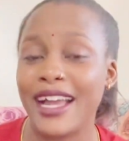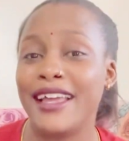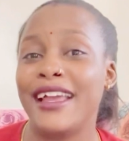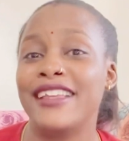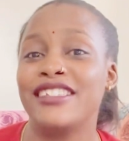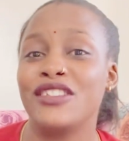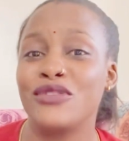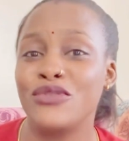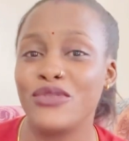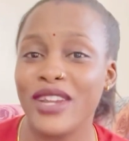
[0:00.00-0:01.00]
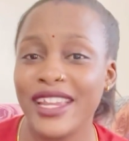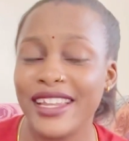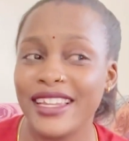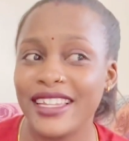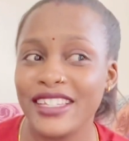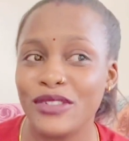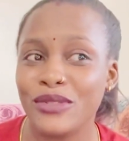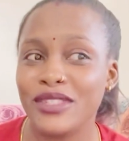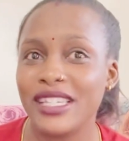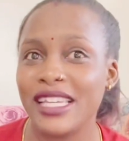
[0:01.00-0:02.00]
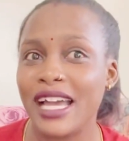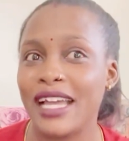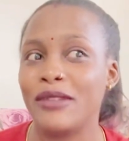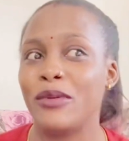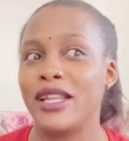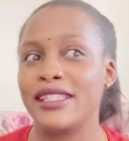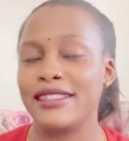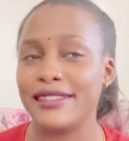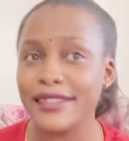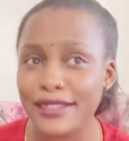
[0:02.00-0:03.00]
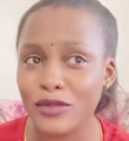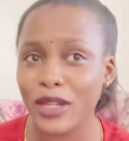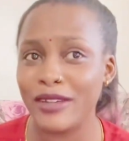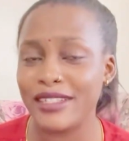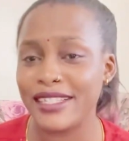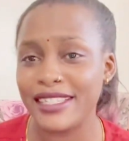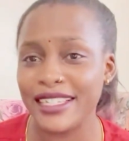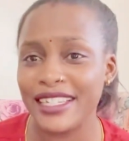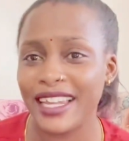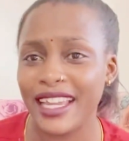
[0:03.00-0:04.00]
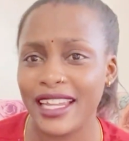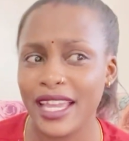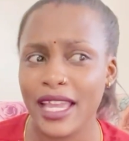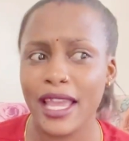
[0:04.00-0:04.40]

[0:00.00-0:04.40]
I just ran into there, and while I was sitting in line,